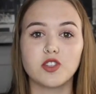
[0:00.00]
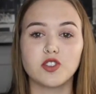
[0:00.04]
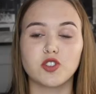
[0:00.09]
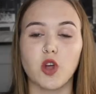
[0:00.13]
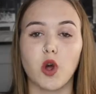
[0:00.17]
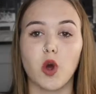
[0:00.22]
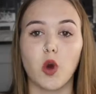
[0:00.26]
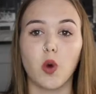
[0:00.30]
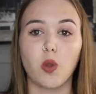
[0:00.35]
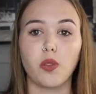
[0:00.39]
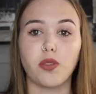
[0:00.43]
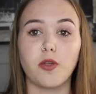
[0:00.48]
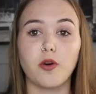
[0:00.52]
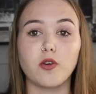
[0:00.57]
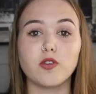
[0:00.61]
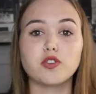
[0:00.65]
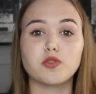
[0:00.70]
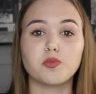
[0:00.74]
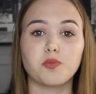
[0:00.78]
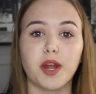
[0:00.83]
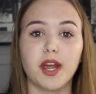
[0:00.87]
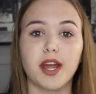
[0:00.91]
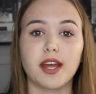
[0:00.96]
so
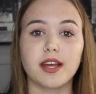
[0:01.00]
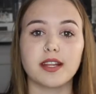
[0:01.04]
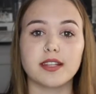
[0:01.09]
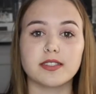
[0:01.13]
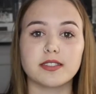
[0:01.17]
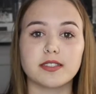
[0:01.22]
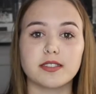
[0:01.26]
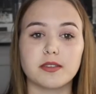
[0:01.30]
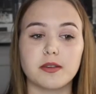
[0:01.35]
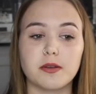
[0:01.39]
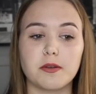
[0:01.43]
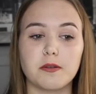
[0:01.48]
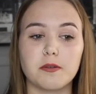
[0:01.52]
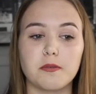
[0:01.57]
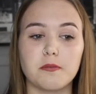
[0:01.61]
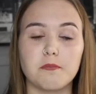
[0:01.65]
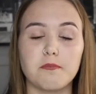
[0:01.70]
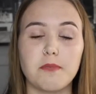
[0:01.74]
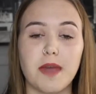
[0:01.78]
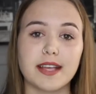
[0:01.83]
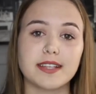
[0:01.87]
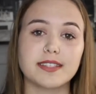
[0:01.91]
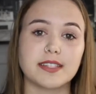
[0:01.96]
those brands
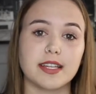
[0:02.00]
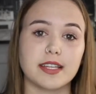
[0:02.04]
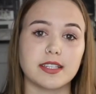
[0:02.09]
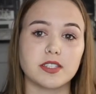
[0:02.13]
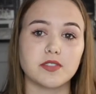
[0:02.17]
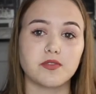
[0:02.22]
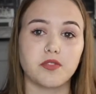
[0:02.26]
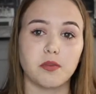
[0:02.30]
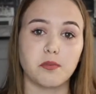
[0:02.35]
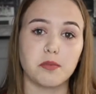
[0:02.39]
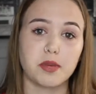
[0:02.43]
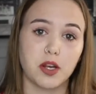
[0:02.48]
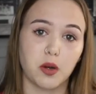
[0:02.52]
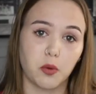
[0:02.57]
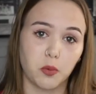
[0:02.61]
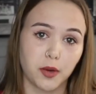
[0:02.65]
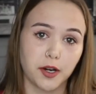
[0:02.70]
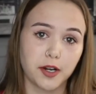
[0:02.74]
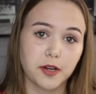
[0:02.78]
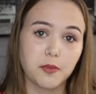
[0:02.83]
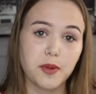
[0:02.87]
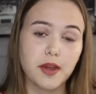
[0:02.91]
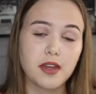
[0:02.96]
make sense for me to
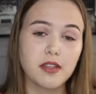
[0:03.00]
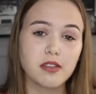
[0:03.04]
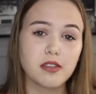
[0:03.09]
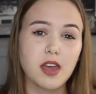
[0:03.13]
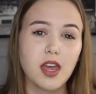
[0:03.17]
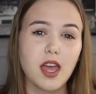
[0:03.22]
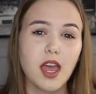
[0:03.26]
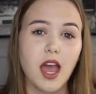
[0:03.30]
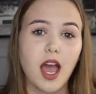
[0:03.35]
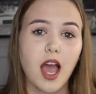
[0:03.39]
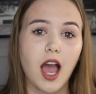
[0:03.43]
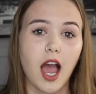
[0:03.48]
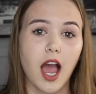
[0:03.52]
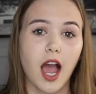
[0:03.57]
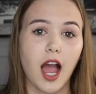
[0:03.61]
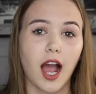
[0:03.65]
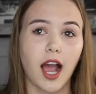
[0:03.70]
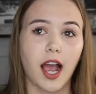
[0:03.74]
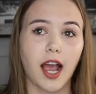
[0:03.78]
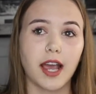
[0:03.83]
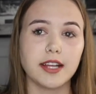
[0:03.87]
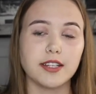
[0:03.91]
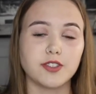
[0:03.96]
work with.
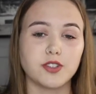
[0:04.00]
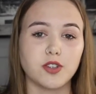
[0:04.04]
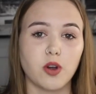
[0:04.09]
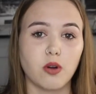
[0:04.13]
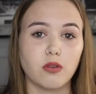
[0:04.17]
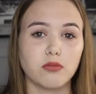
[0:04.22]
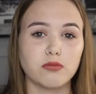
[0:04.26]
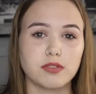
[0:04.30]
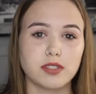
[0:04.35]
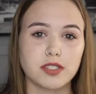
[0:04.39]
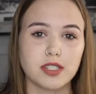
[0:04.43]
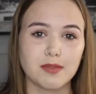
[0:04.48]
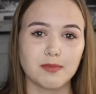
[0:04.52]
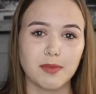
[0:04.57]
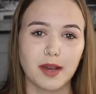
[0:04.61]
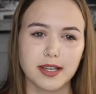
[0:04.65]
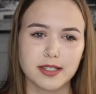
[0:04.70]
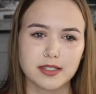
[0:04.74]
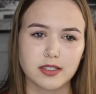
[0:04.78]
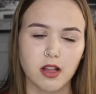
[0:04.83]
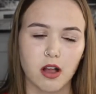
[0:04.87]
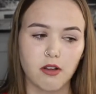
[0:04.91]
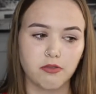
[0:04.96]
I don't see
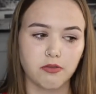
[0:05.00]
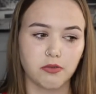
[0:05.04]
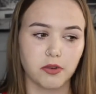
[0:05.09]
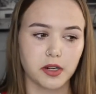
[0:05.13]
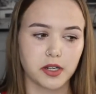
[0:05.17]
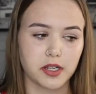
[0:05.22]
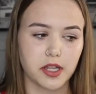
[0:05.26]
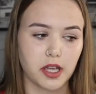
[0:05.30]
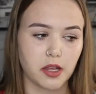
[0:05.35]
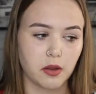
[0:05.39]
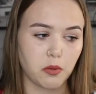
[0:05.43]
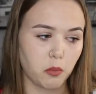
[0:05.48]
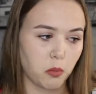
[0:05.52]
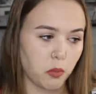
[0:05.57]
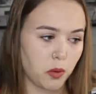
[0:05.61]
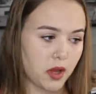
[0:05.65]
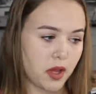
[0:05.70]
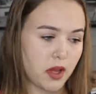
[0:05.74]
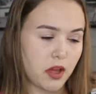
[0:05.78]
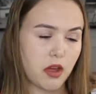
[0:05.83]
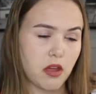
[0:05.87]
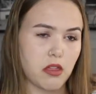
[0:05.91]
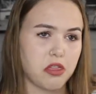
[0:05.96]
myself working
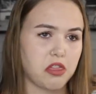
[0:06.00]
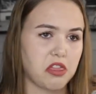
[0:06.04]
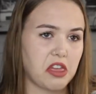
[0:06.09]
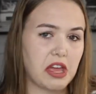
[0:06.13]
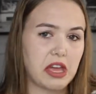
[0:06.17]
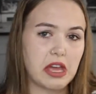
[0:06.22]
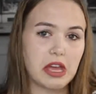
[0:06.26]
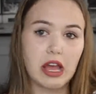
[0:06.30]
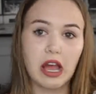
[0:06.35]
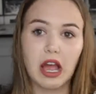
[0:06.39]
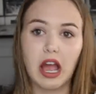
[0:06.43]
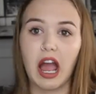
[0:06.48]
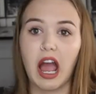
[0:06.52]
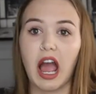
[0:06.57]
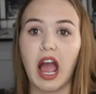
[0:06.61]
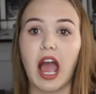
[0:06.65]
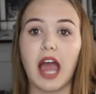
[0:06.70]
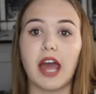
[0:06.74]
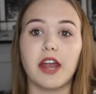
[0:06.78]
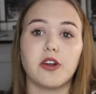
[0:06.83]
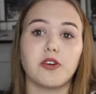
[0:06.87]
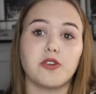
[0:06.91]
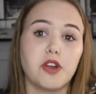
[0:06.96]
with,
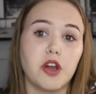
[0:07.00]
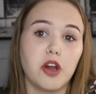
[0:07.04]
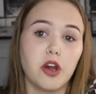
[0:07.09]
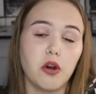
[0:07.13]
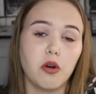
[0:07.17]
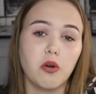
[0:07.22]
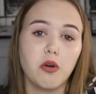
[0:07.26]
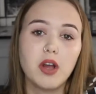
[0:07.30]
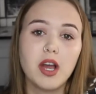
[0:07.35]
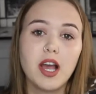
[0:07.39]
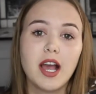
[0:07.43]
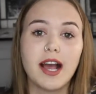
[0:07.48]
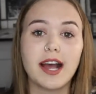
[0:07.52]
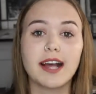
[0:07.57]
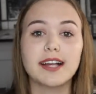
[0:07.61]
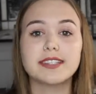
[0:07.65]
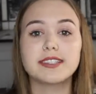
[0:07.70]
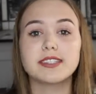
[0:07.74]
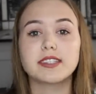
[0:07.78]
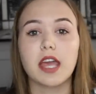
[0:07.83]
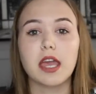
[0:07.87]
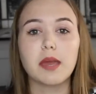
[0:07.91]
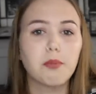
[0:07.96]
I don't know, a
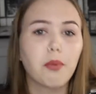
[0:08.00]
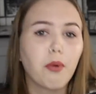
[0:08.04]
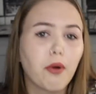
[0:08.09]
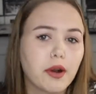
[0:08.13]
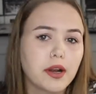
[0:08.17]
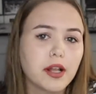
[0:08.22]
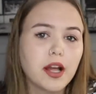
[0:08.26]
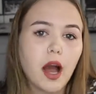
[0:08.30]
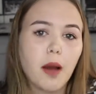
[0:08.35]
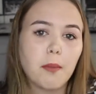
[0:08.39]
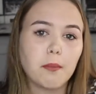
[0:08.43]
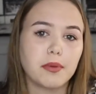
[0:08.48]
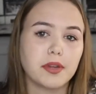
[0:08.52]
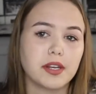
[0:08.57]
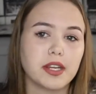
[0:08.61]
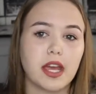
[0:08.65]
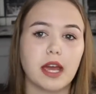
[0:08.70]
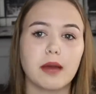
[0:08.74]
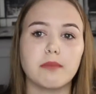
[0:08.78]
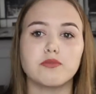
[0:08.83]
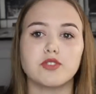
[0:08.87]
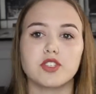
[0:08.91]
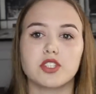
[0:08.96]
skateboard
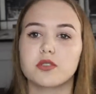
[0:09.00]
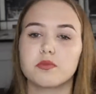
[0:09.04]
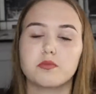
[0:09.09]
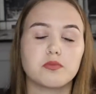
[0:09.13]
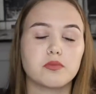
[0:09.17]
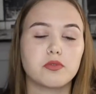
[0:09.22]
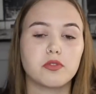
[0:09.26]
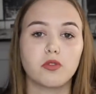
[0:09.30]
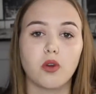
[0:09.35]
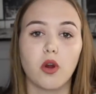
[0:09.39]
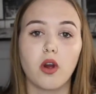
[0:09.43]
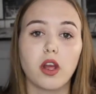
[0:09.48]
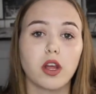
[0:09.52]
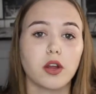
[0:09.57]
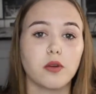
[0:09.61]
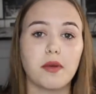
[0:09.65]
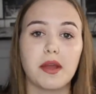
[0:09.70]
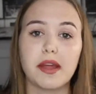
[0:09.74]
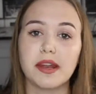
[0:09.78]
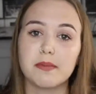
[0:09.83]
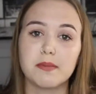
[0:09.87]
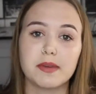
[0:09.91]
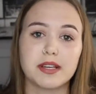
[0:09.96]
company. I'm just throwing a
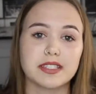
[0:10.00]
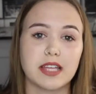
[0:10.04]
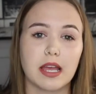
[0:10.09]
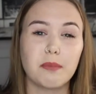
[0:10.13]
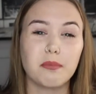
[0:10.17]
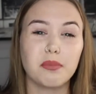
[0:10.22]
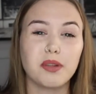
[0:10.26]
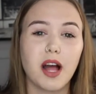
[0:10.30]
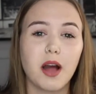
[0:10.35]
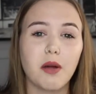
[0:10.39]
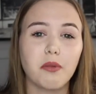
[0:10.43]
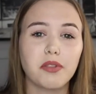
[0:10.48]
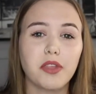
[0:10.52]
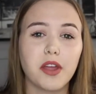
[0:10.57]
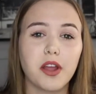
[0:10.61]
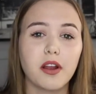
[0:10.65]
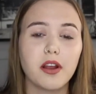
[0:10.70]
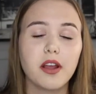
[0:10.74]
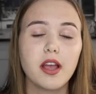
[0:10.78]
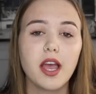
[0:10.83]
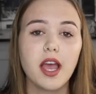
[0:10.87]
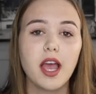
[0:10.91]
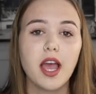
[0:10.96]
random example out
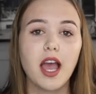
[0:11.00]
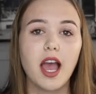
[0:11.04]
there.